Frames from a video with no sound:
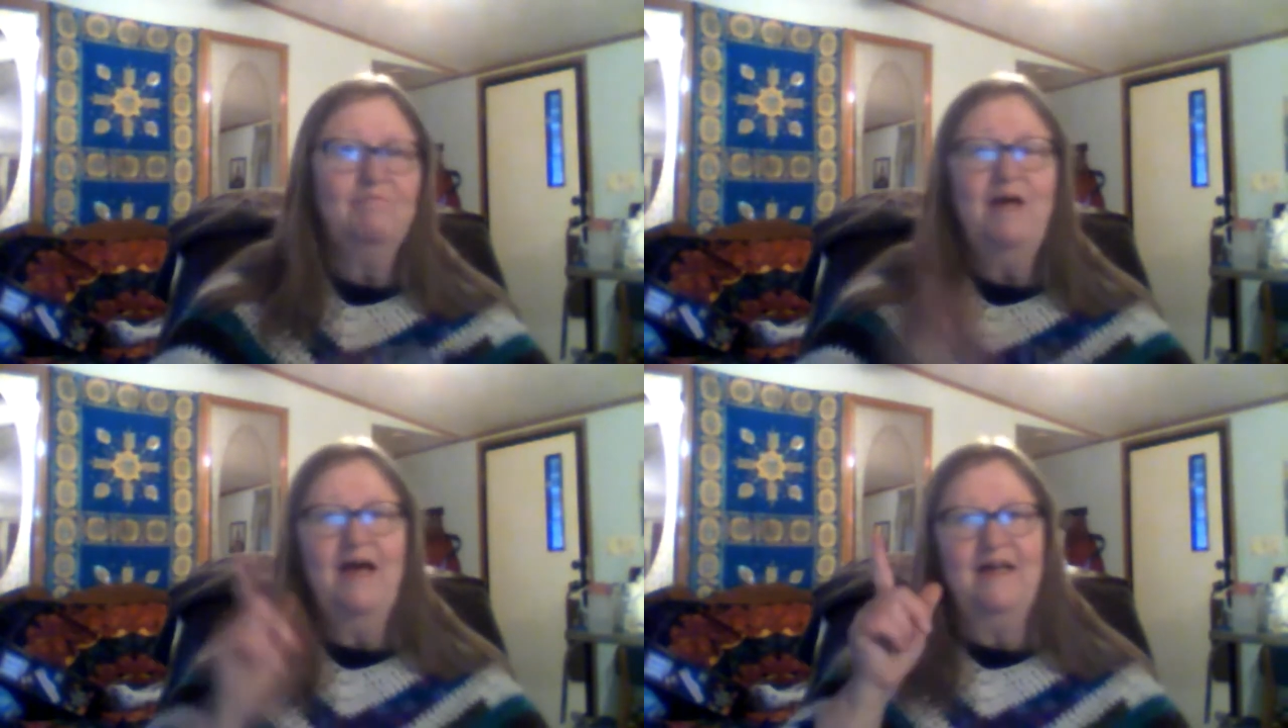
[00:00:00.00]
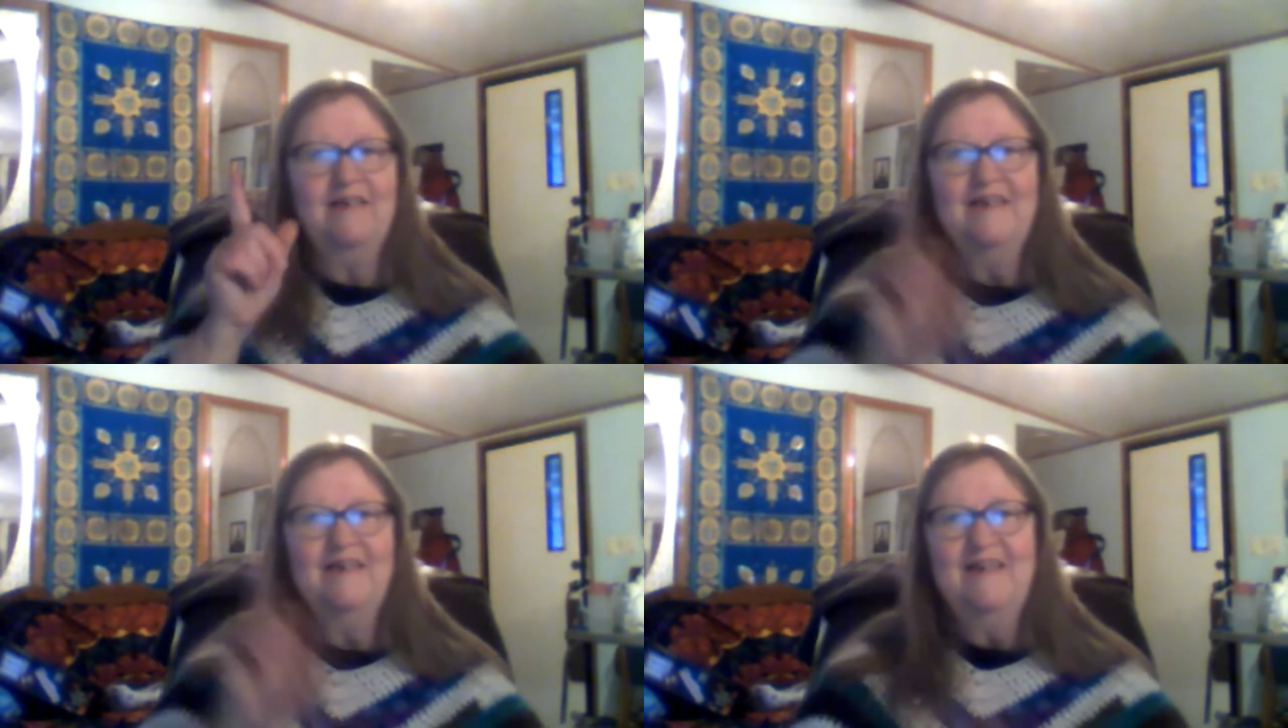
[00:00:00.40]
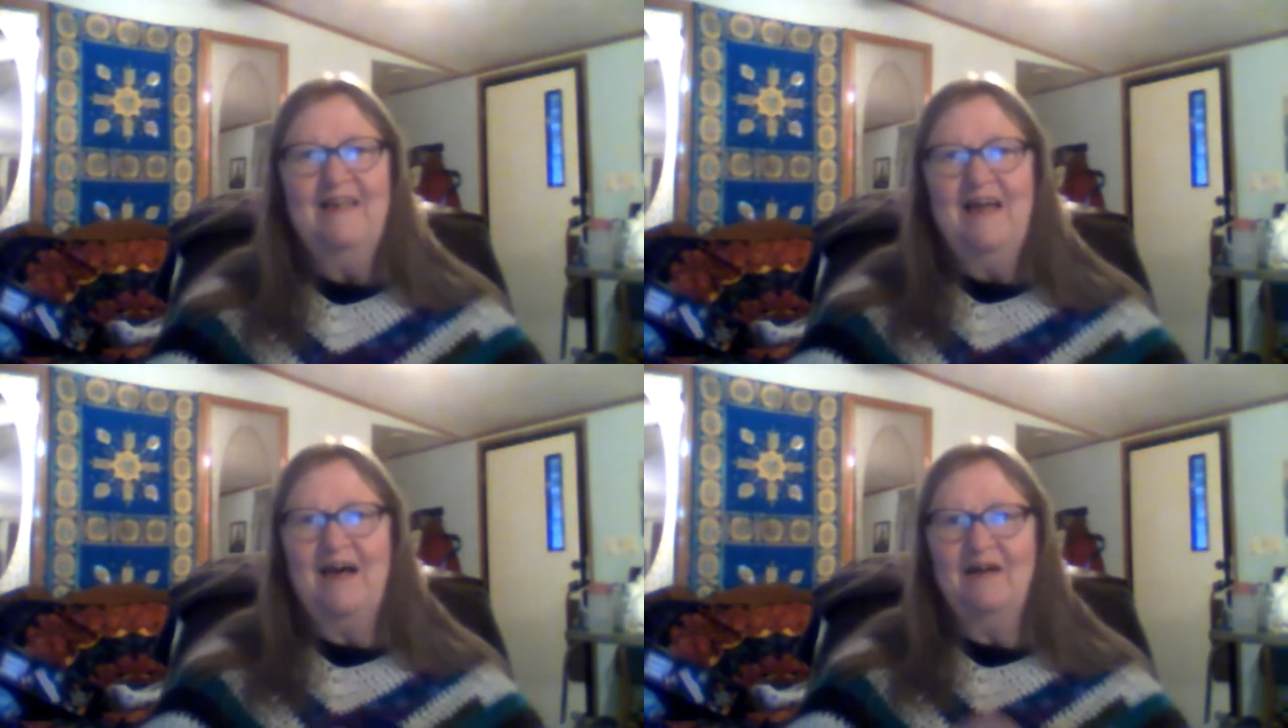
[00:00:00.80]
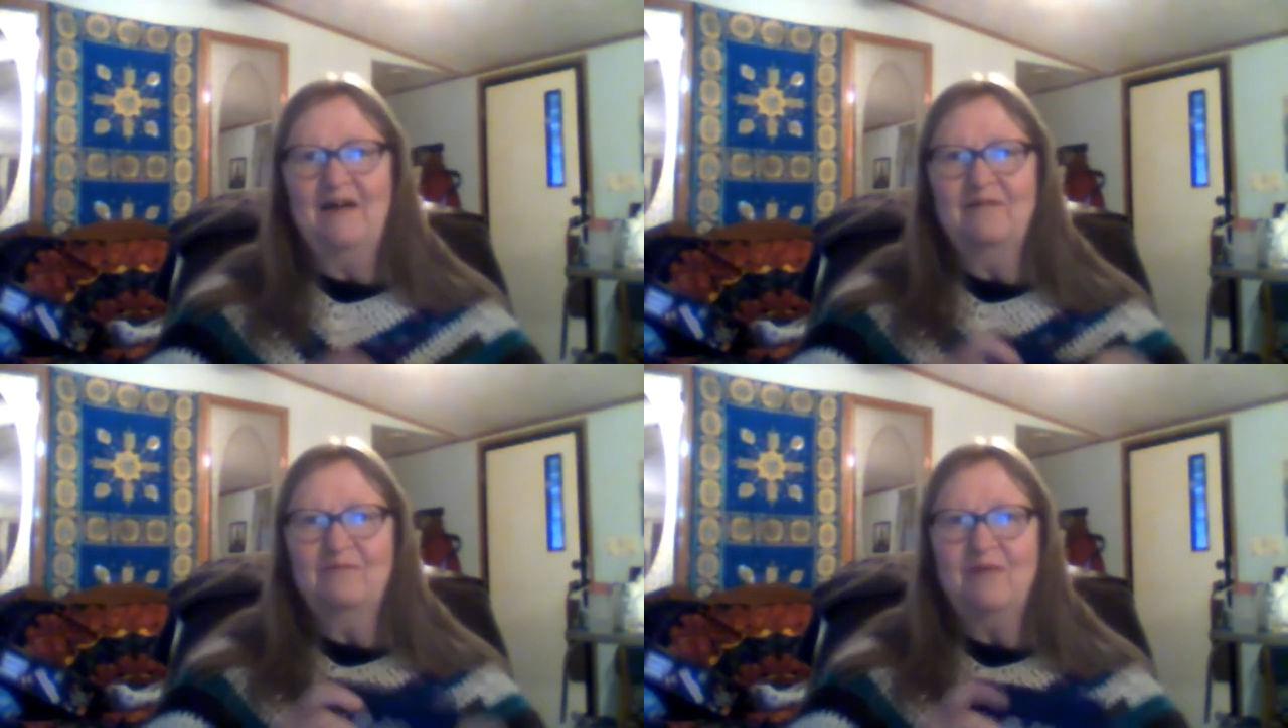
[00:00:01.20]
But
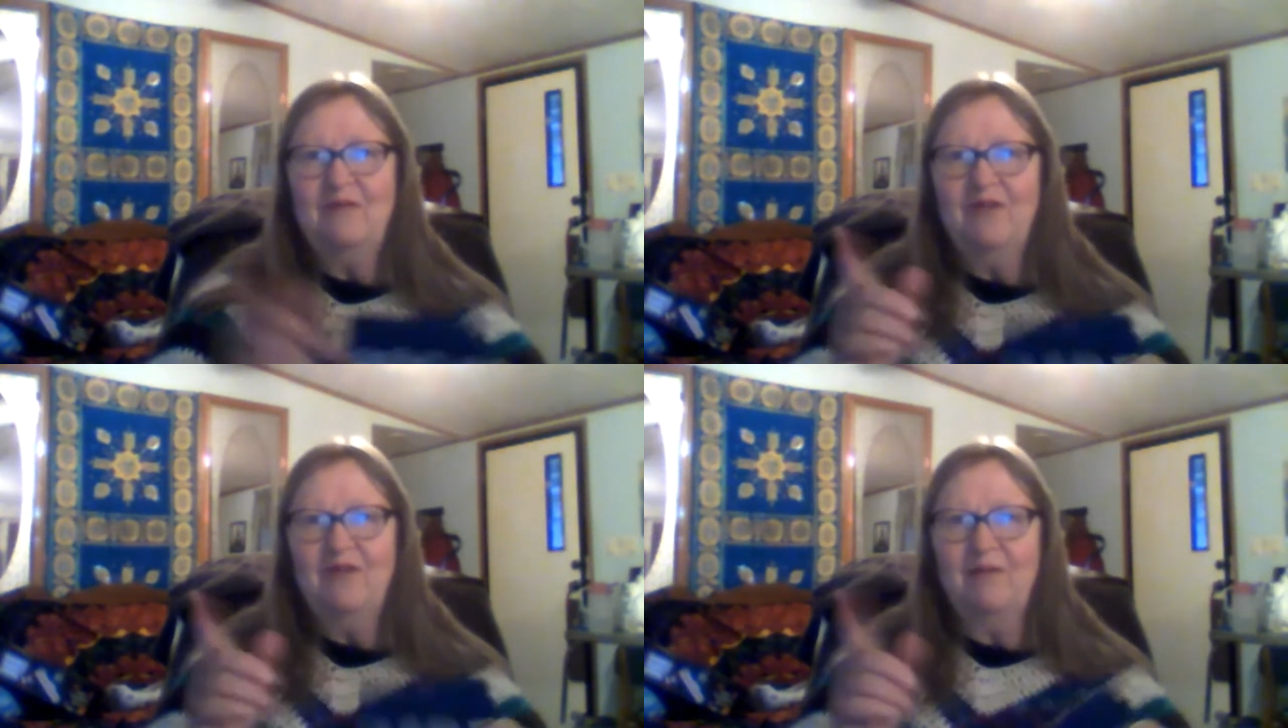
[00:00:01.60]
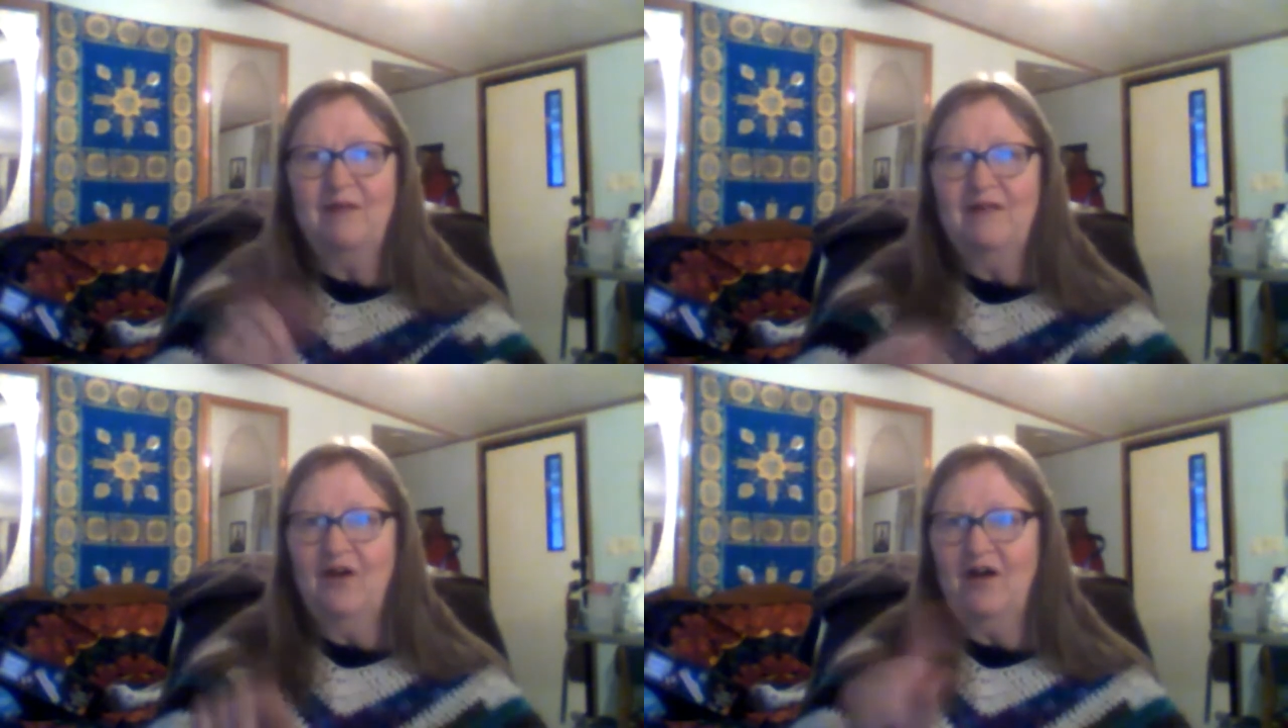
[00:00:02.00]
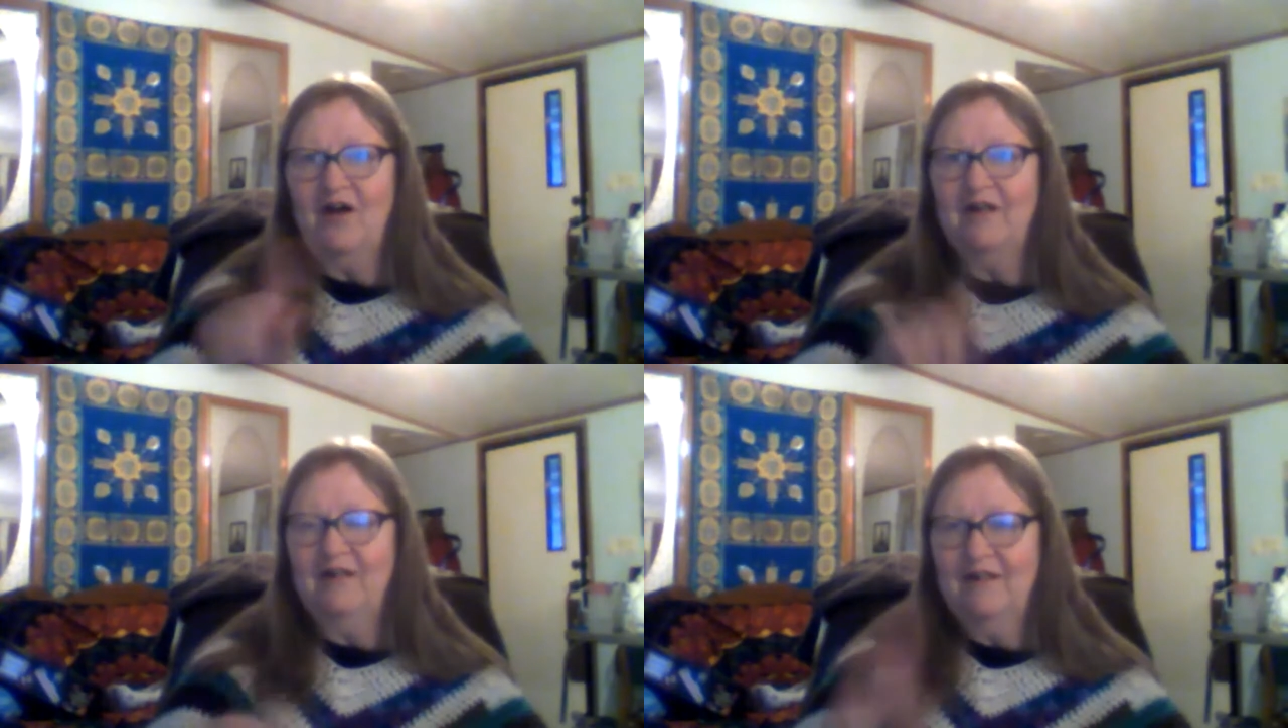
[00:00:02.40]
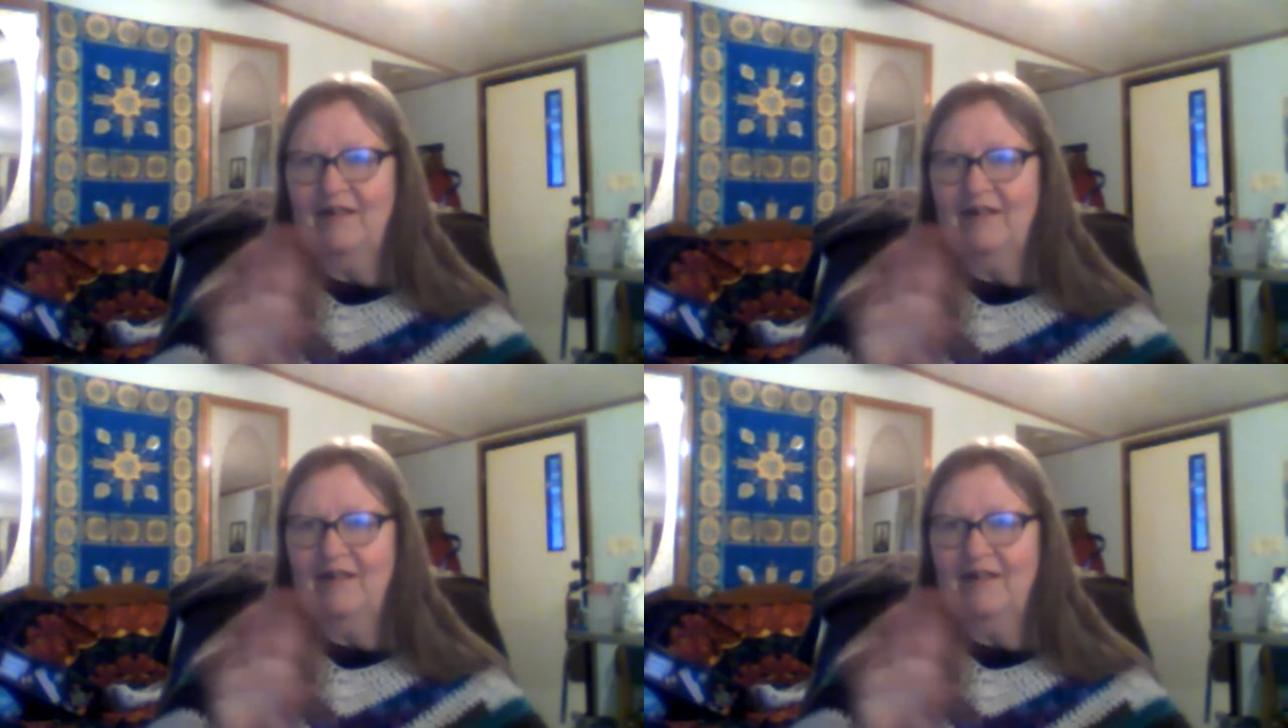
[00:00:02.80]
Ree Drummond on,